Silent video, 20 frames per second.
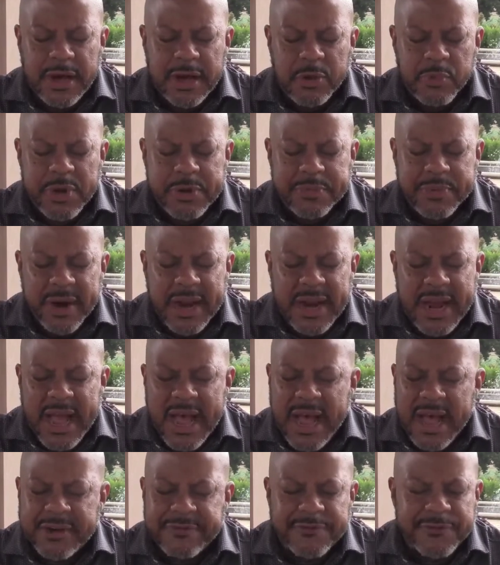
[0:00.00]
We pray,
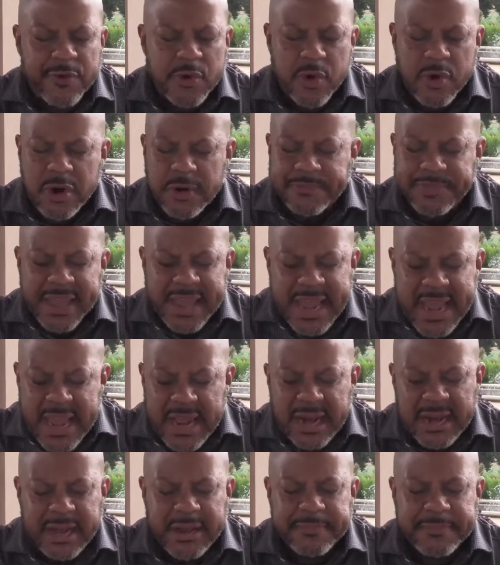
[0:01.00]
God, for
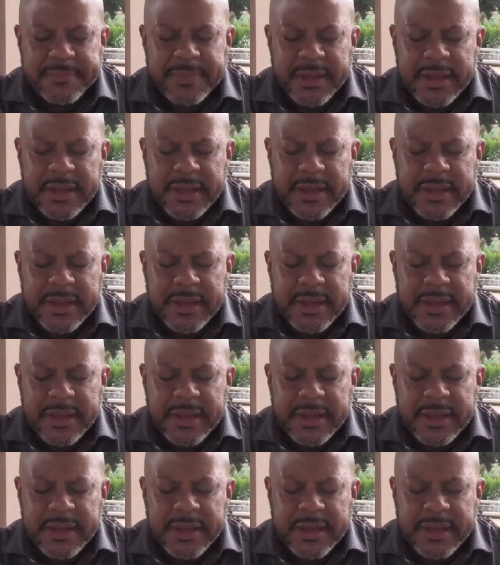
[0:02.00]
healing